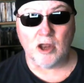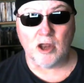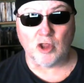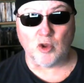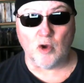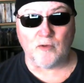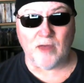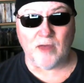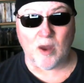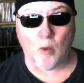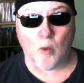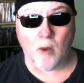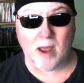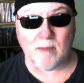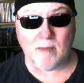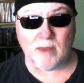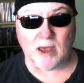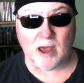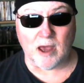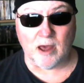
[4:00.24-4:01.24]
to do it that way
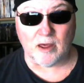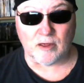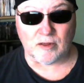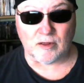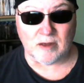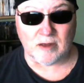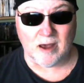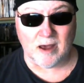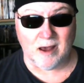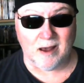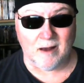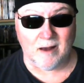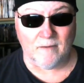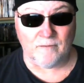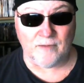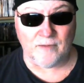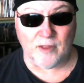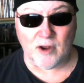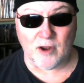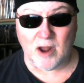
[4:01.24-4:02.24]
because uh,
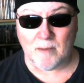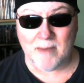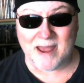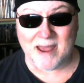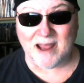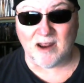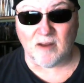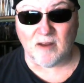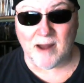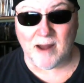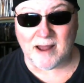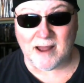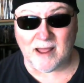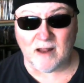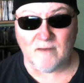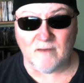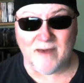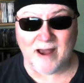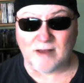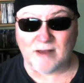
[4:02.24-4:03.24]
they're not making anybody get
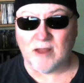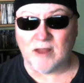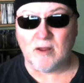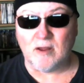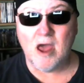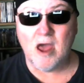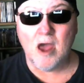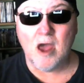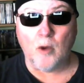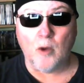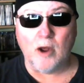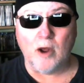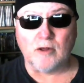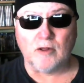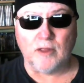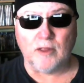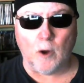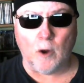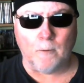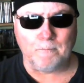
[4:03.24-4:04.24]
a vaccine. Well, here's
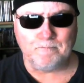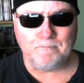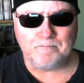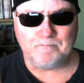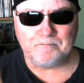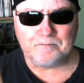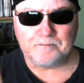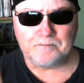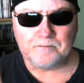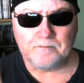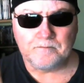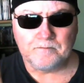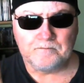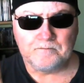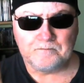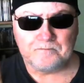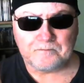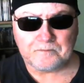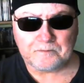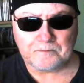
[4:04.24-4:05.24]
the deal.
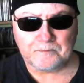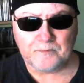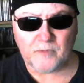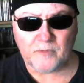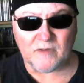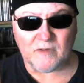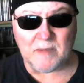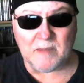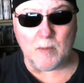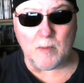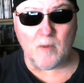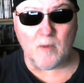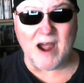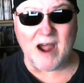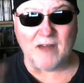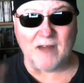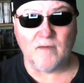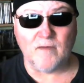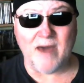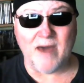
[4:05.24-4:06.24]
The people who've
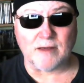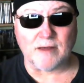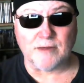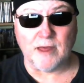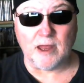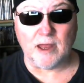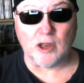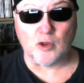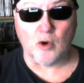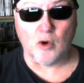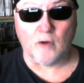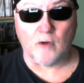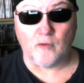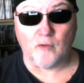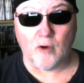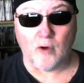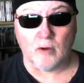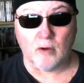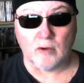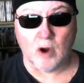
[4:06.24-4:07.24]
got the vaccines are,
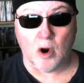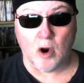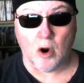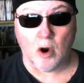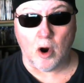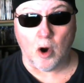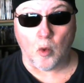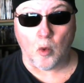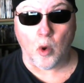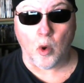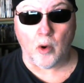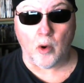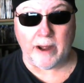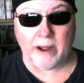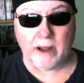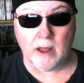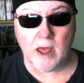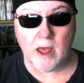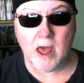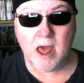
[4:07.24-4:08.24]
are, are
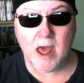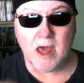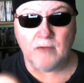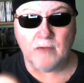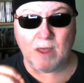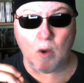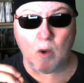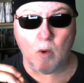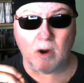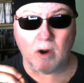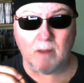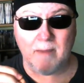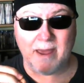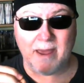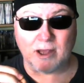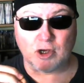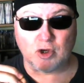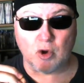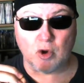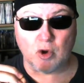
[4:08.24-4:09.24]
worried. They want to
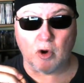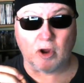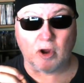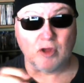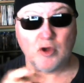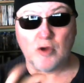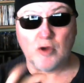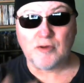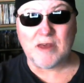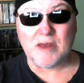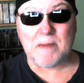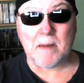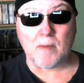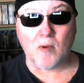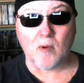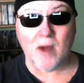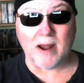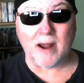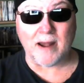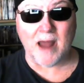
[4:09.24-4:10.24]
make sure, because you see
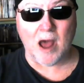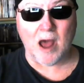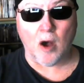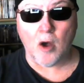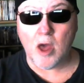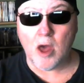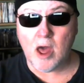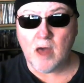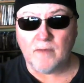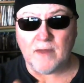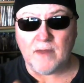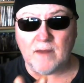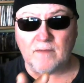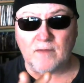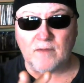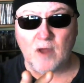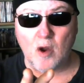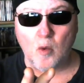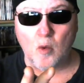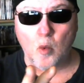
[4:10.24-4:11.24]
people right now,
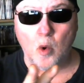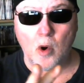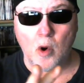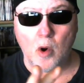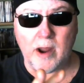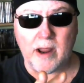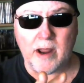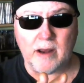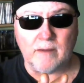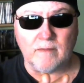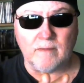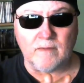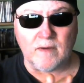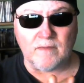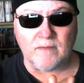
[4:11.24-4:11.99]
they, are worried,